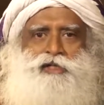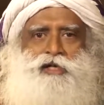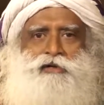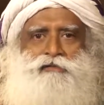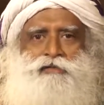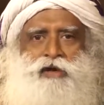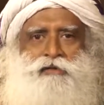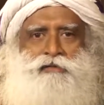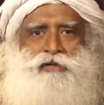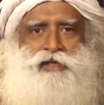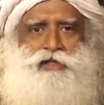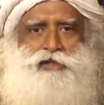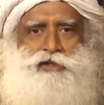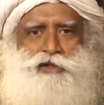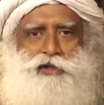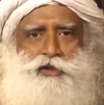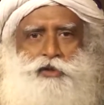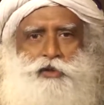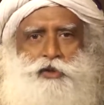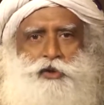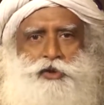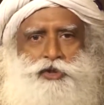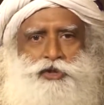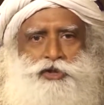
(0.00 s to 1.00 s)
survival is
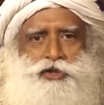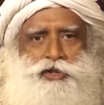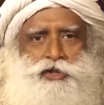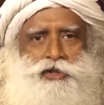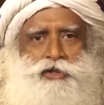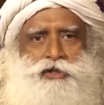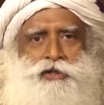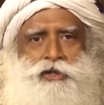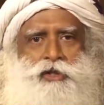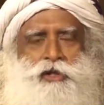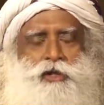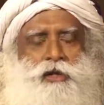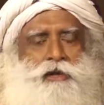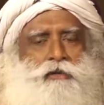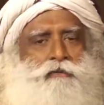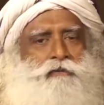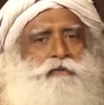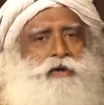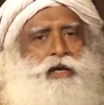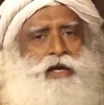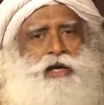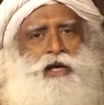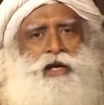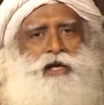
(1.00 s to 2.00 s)
in question,
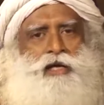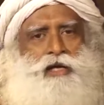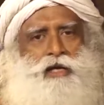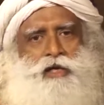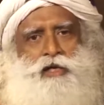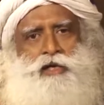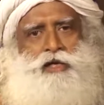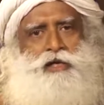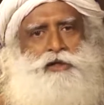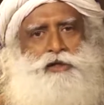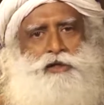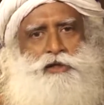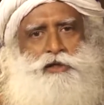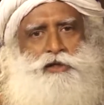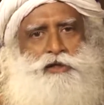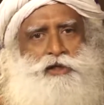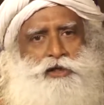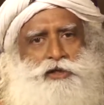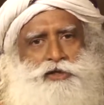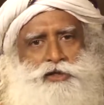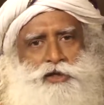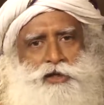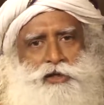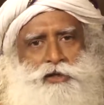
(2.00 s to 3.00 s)
we are like any other
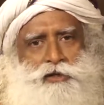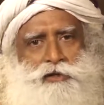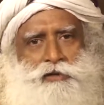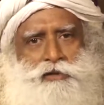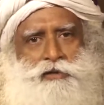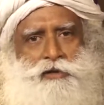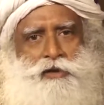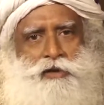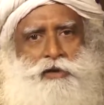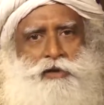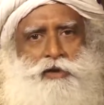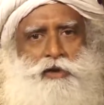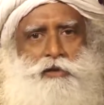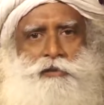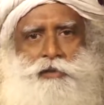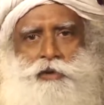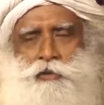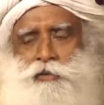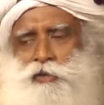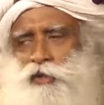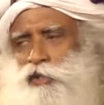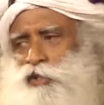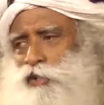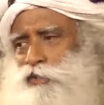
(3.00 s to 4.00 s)
creature.
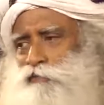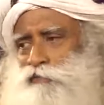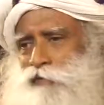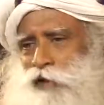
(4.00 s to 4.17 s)
Human beings